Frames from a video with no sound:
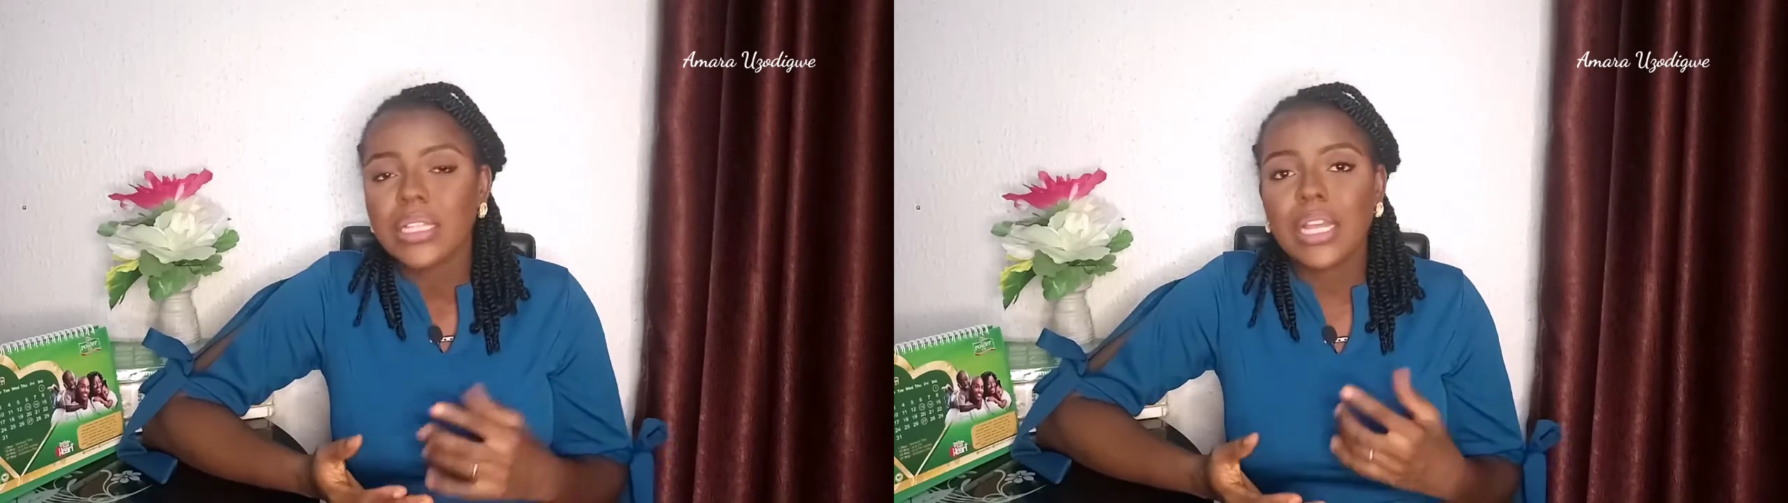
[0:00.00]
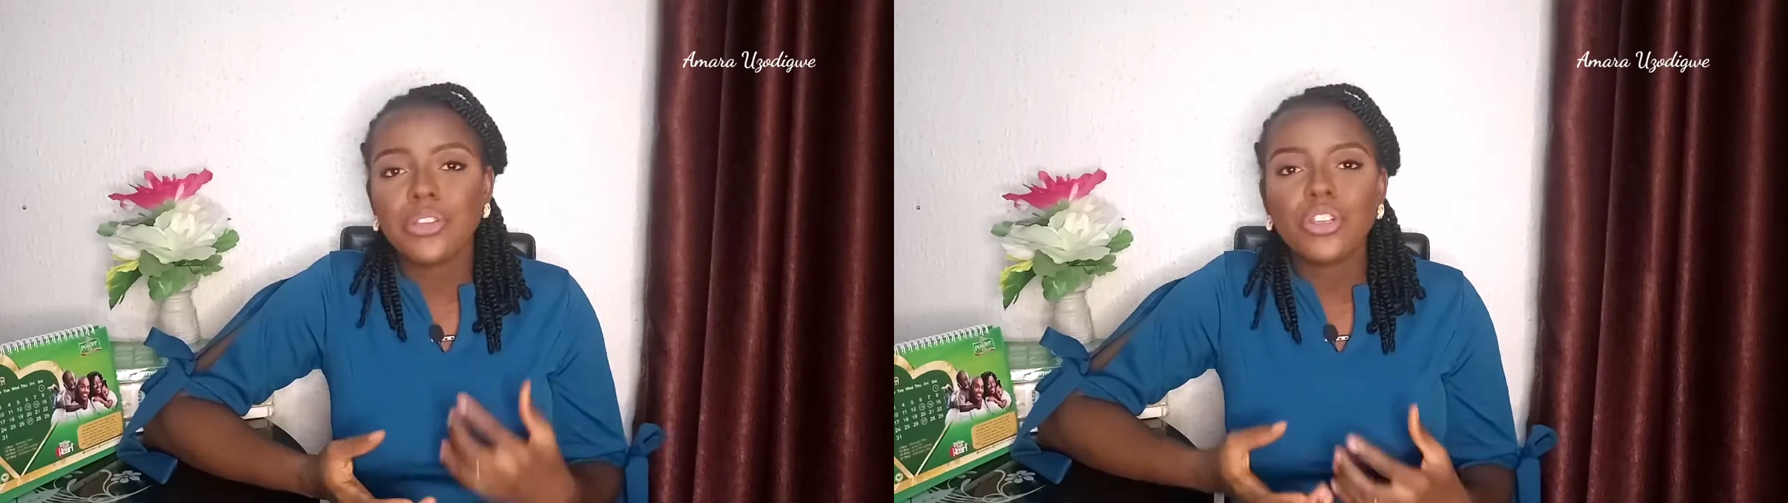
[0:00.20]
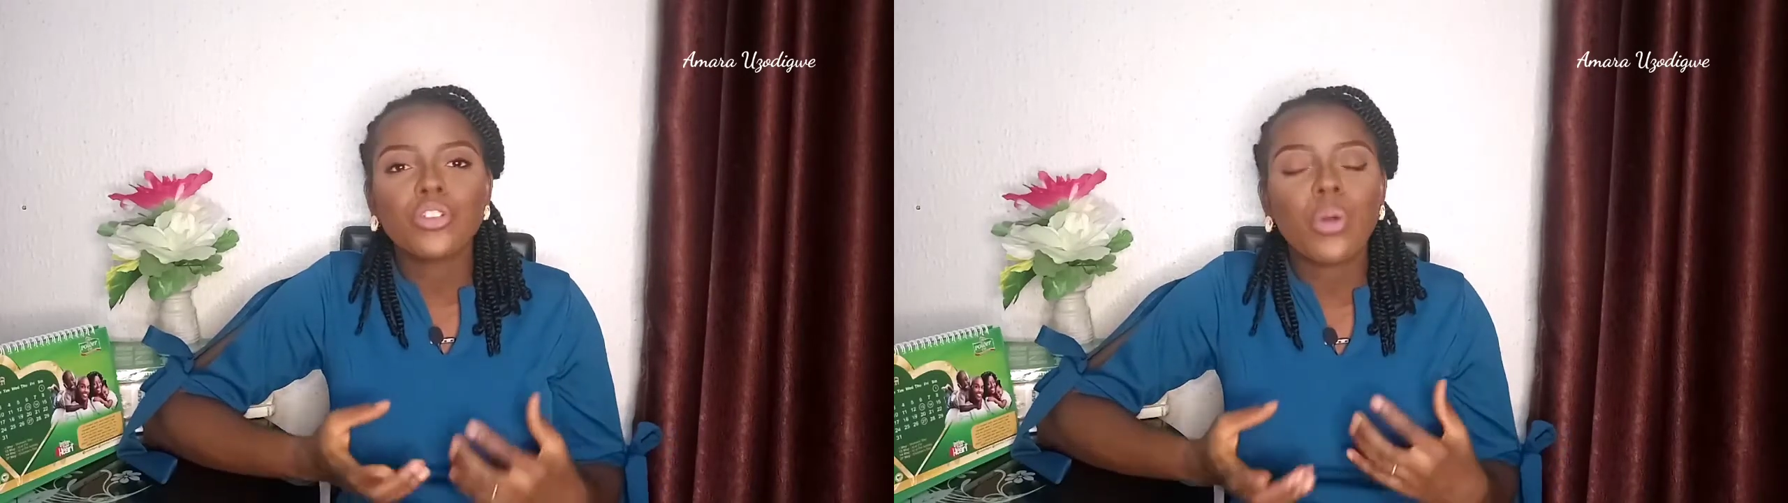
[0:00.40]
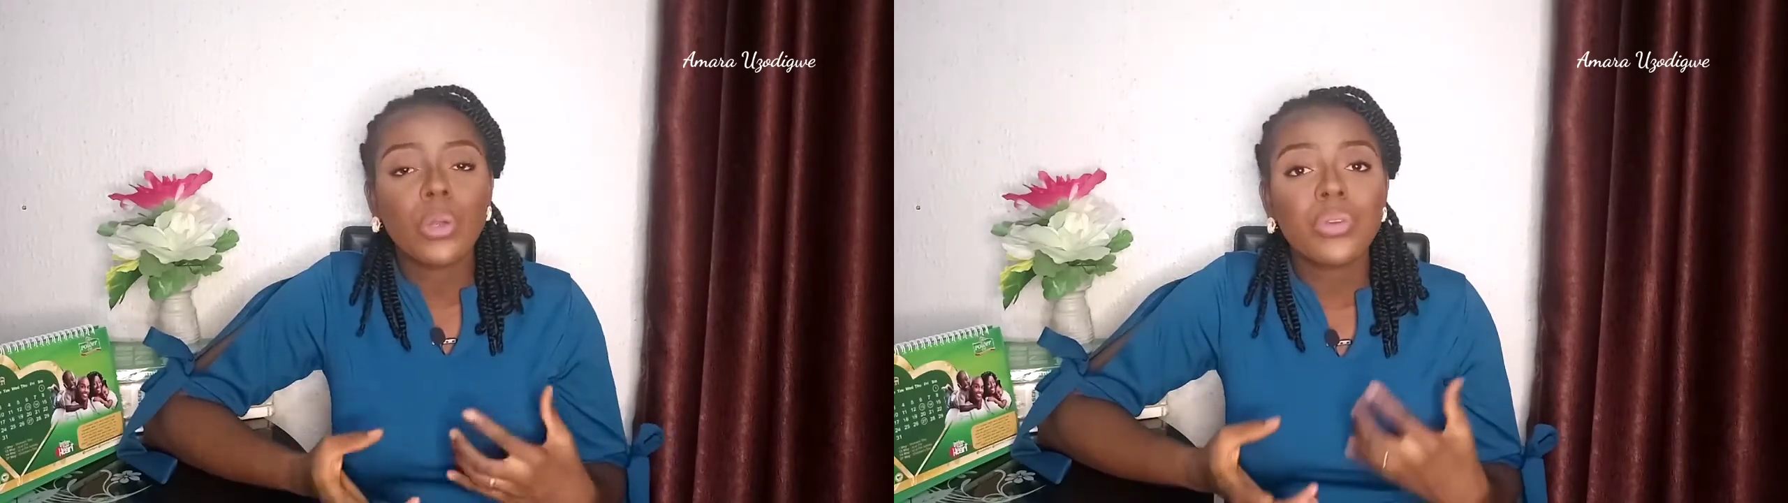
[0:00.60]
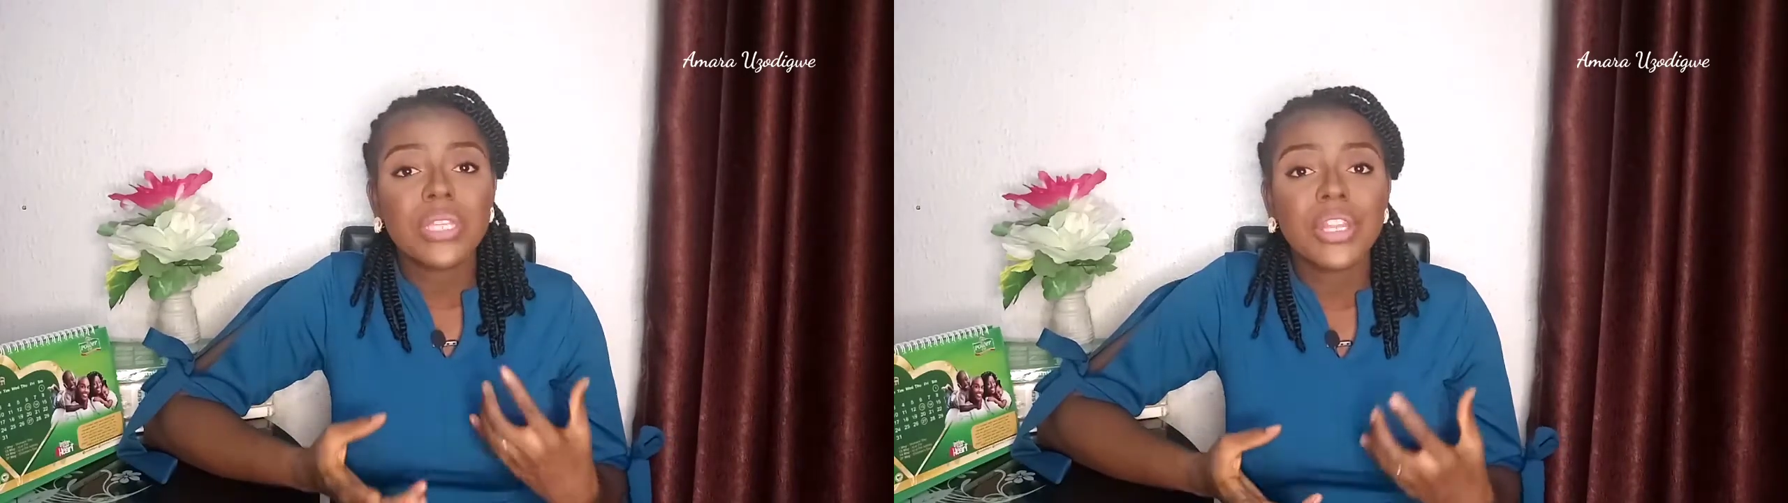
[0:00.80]
that you should
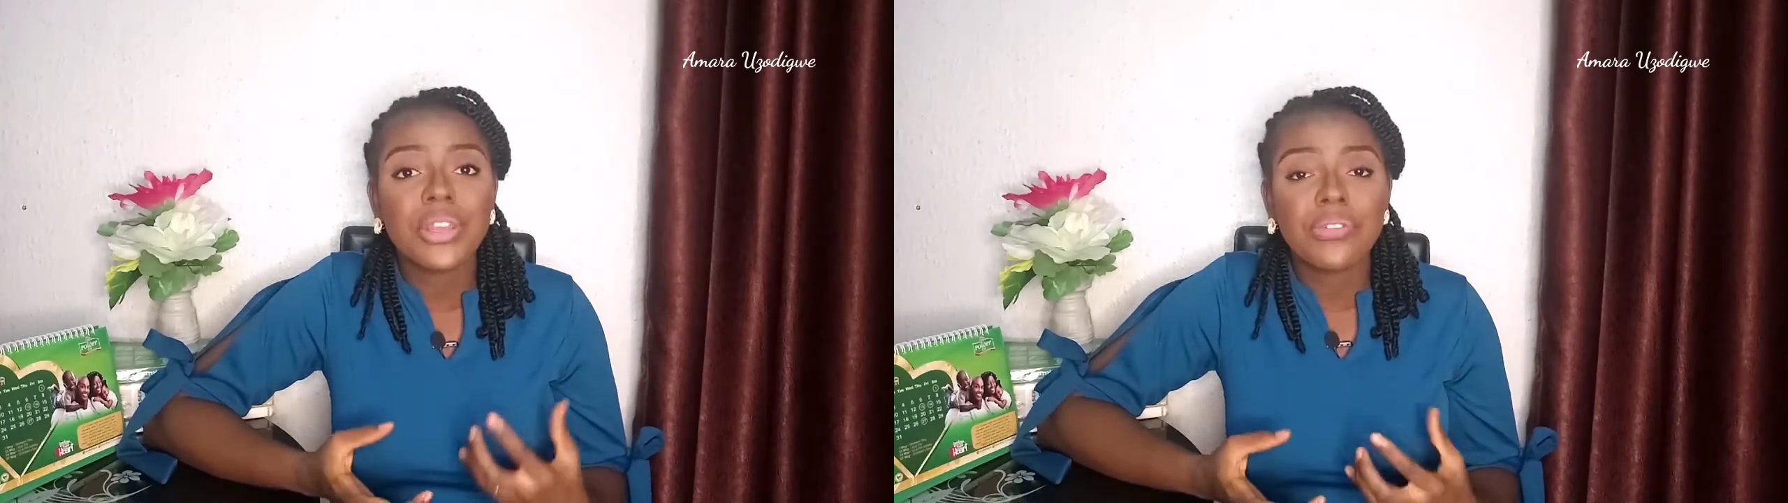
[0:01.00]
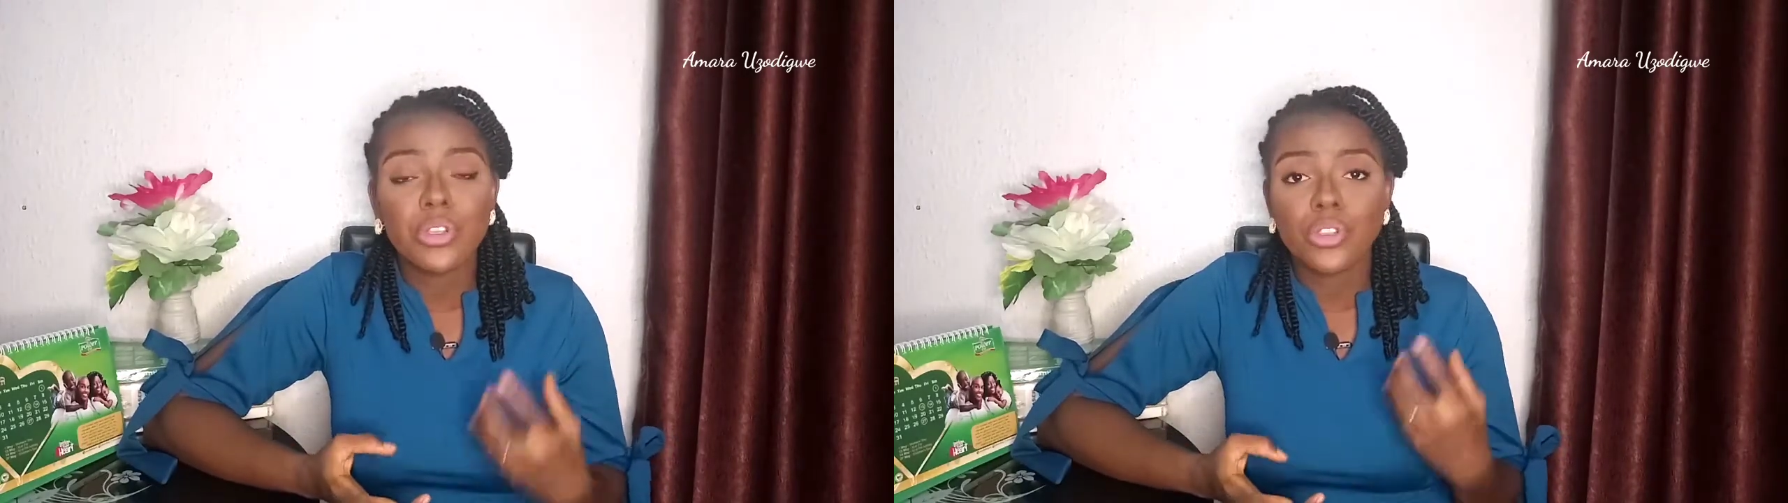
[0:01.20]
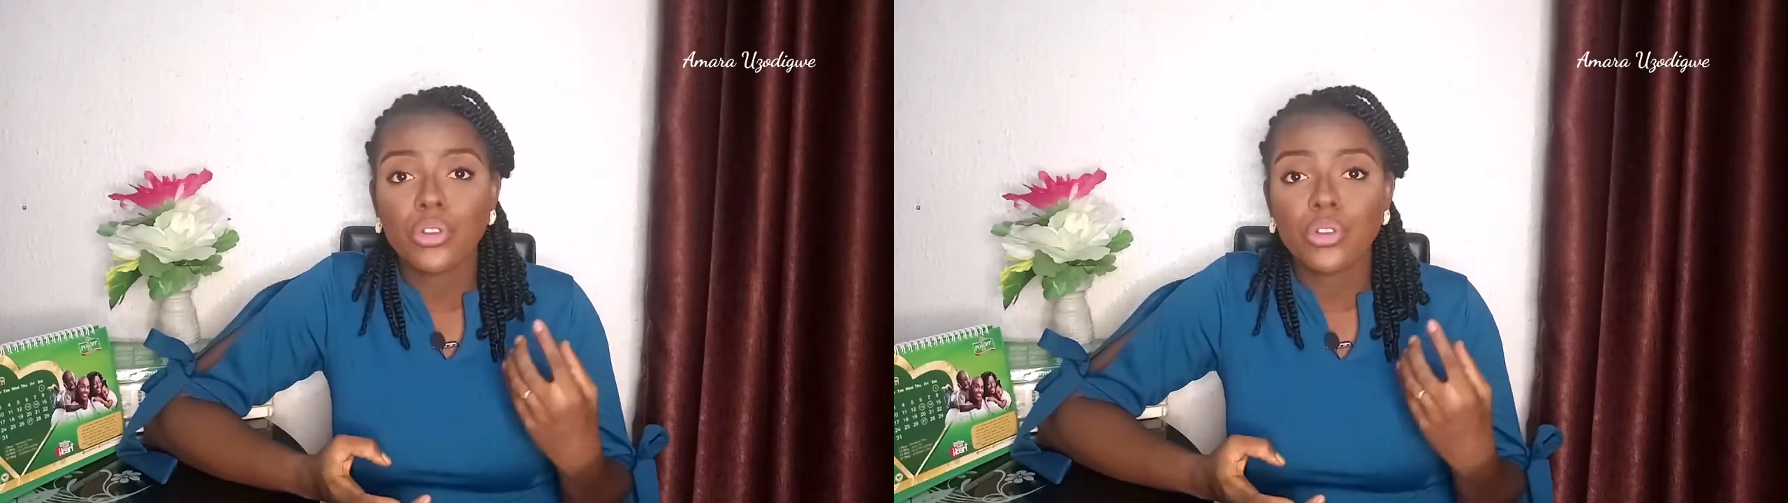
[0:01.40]
always endeavor to